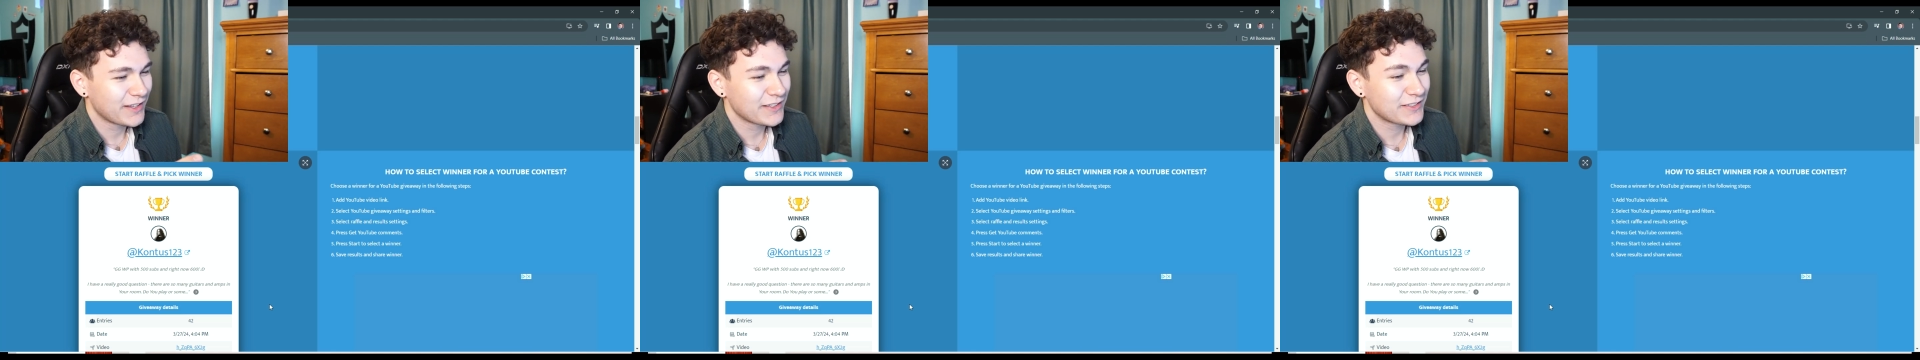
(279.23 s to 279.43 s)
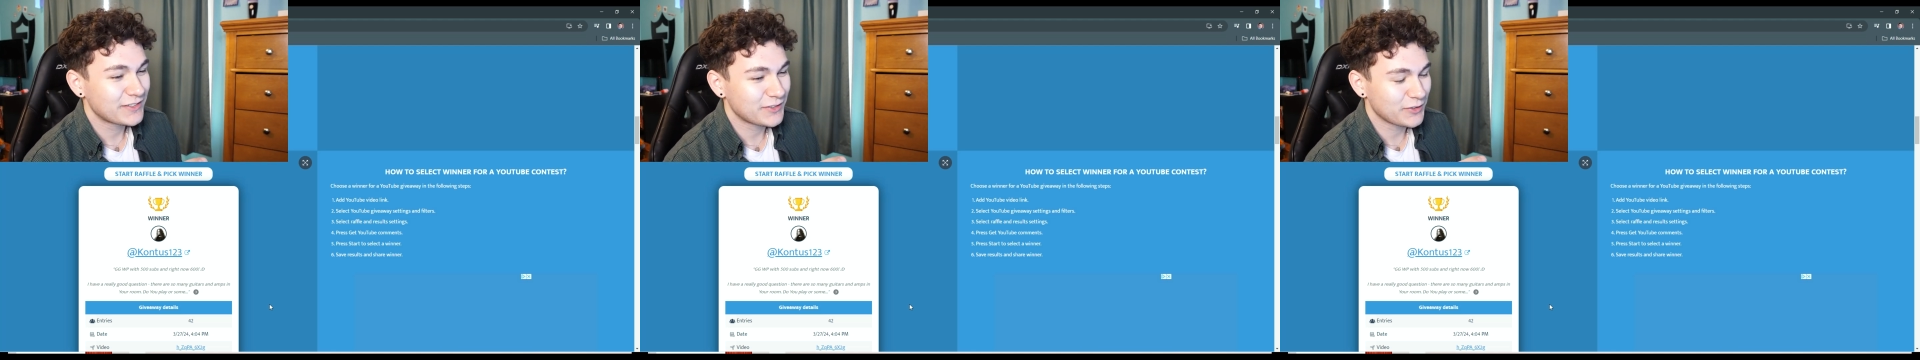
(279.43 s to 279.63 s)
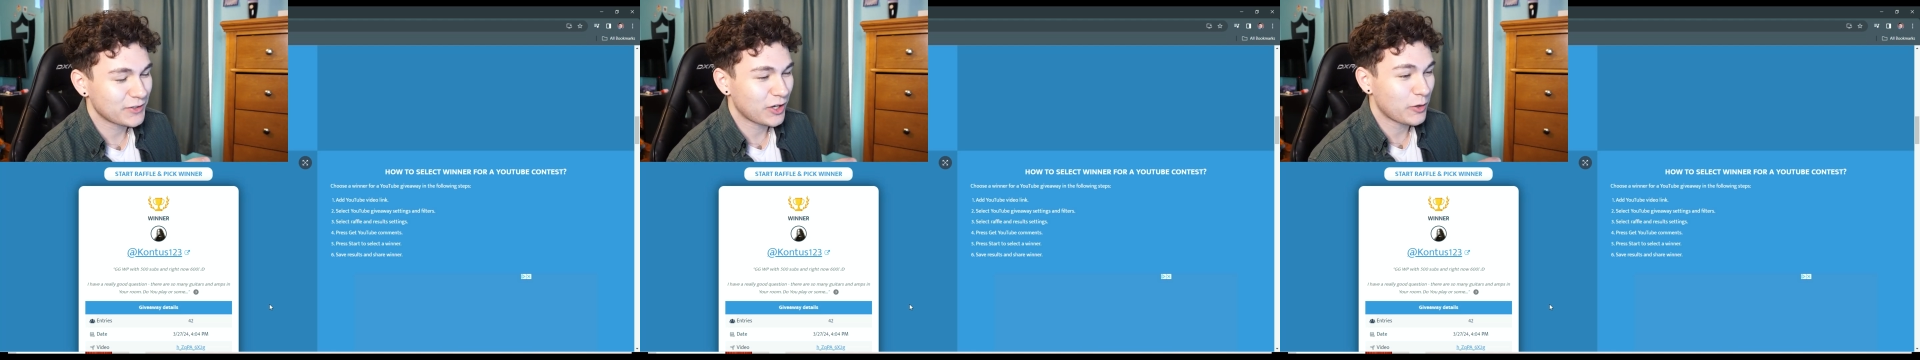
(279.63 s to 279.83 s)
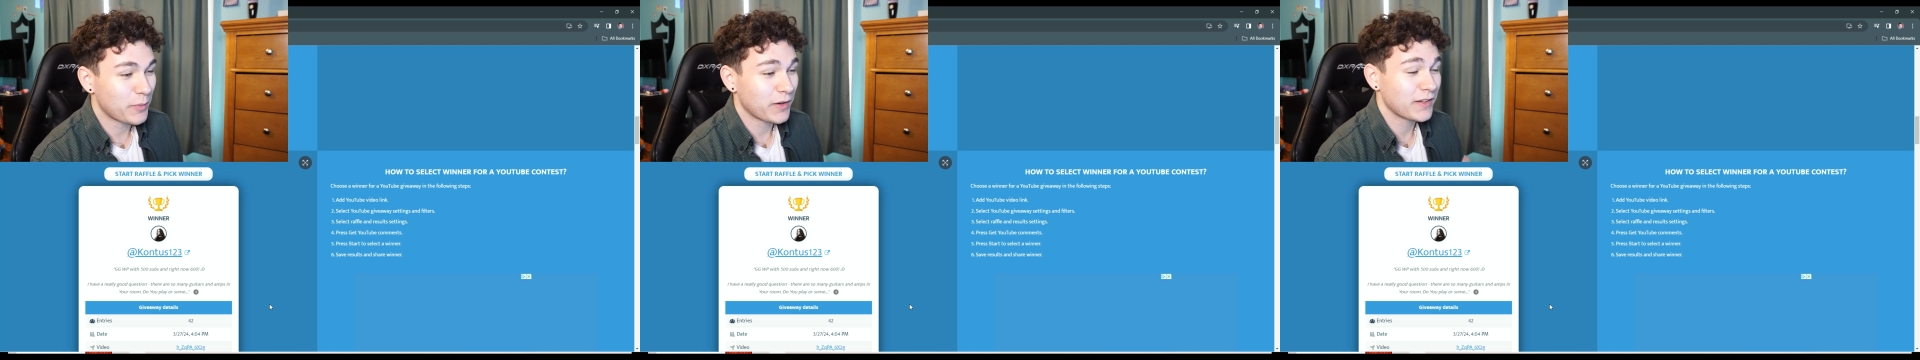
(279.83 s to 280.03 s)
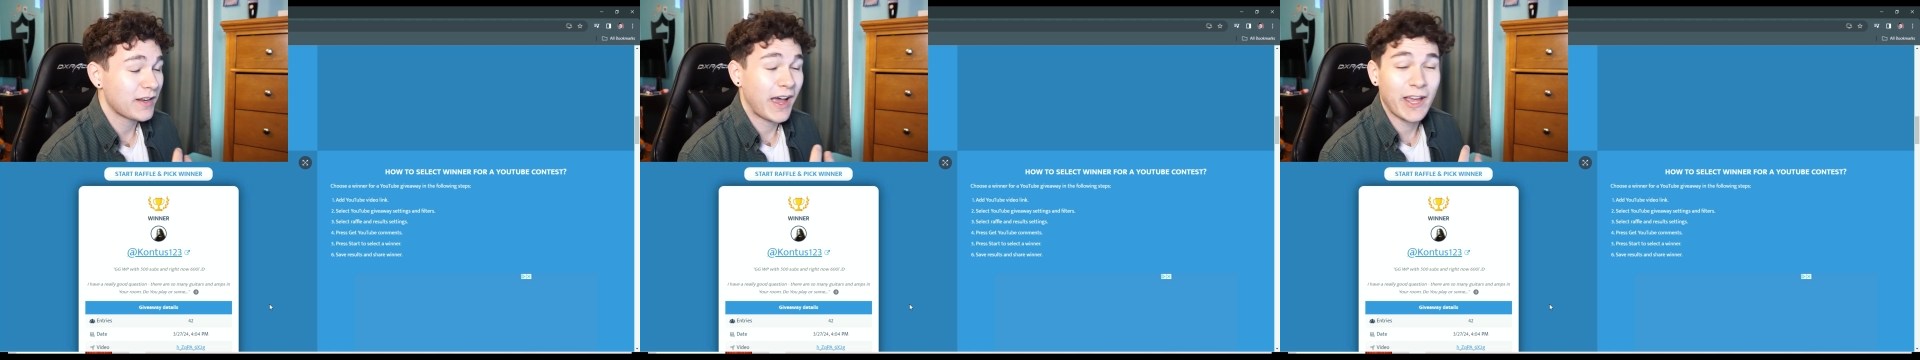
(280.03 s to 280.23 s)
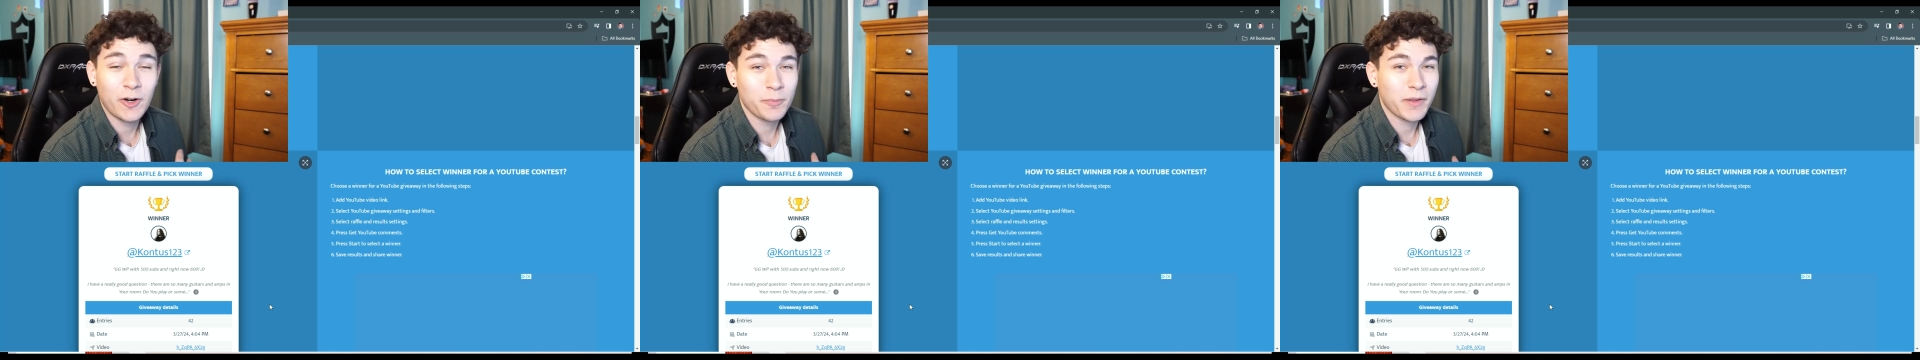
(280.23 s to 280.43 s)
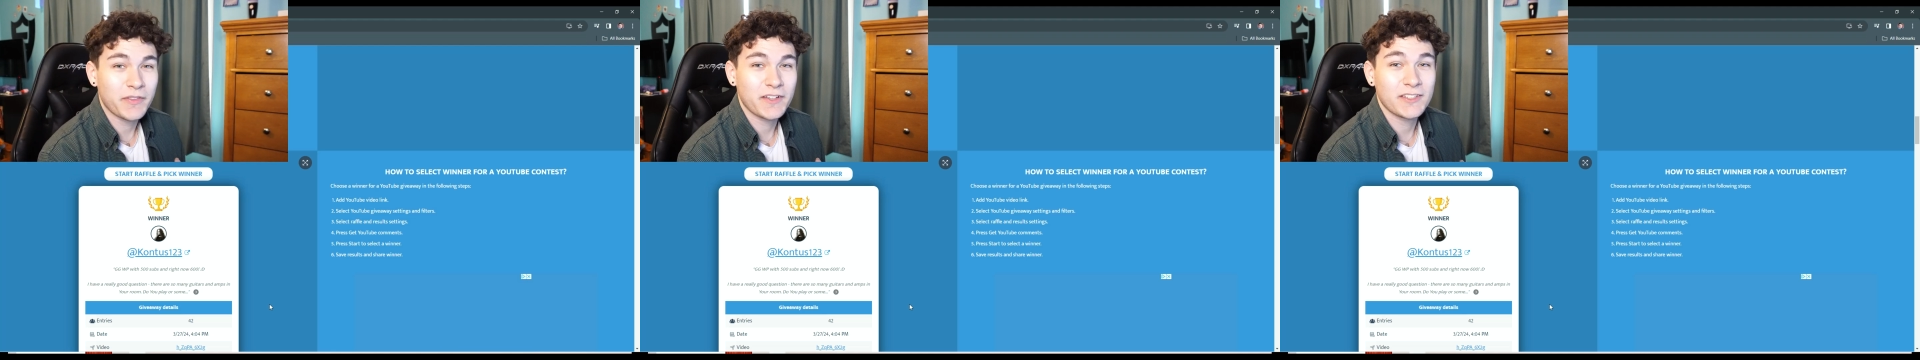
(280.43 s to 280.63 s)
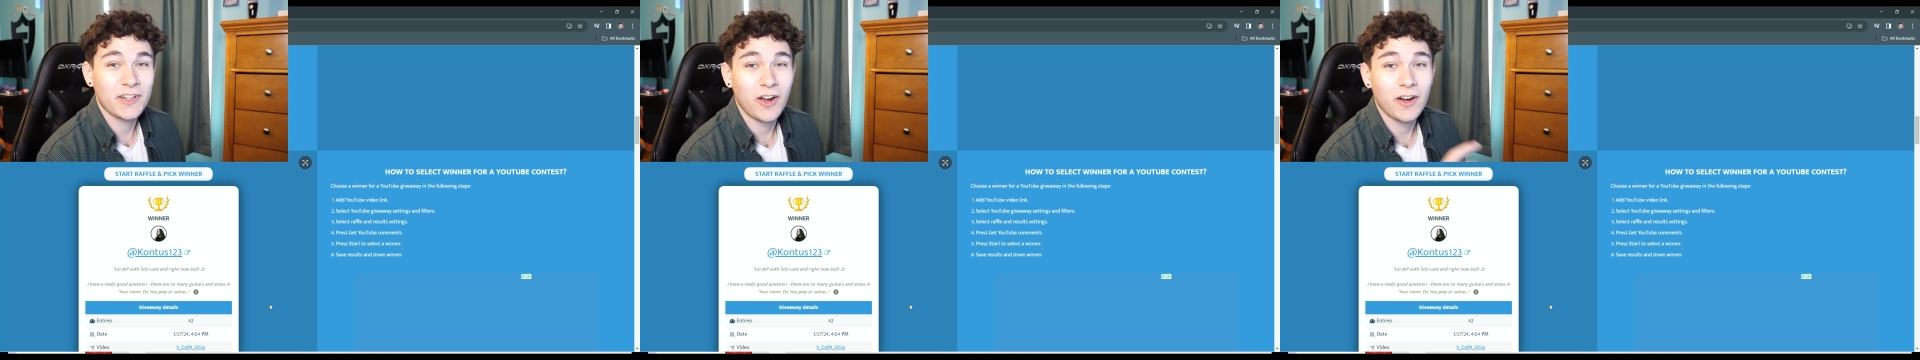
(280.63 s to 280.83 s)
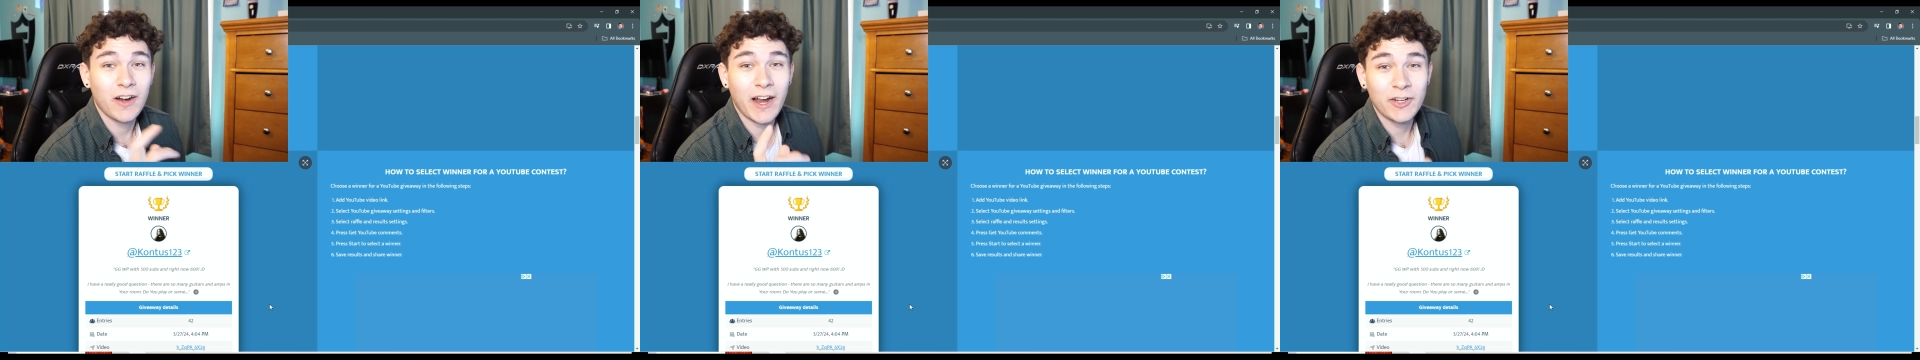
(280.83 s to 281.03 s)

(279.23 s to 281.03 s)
studio, but I don't play the guitar.